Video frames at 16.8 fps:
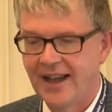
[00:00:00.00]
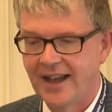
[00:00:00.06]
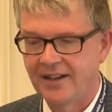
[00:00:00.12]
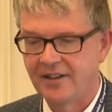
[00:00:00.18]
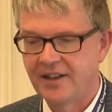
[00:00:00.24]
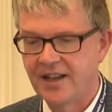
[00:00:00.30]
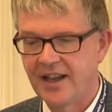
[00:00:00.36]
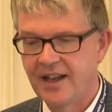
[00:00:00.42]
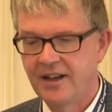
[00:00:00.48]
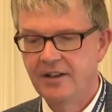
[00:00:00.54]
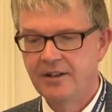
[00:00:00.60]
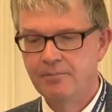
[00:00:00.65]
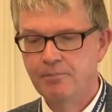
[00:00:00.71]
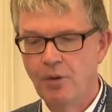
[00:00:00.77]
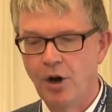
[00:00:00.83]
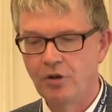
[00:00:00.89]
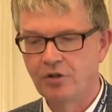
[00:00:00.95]
and their
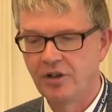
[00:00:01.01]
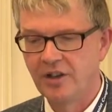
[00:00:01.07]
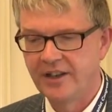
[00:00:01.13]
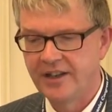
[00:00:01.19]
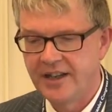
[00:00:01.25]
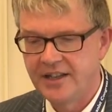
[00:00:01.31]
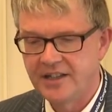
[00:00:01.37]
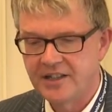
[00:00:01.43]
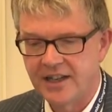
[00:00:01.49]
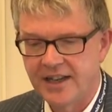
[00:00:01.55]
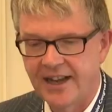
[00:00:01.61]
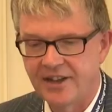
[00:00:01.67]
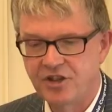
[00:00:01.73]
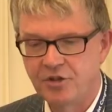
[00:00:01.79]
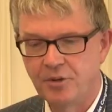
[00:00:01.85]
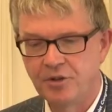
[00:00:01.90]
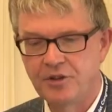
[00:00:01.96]
moral and
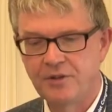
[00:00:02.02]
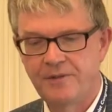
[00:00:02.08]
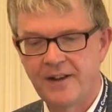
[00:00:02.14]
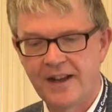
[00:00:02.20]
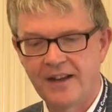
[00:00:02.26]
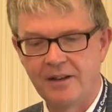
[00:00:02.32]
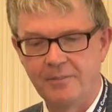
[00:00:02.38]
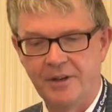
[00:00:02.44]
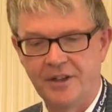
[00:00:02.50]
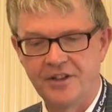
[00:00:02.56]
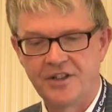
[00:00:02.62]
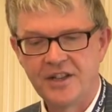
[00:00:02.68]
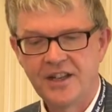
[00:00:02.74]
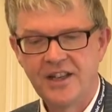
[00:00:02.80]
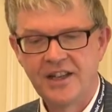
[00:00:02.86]
intellectual development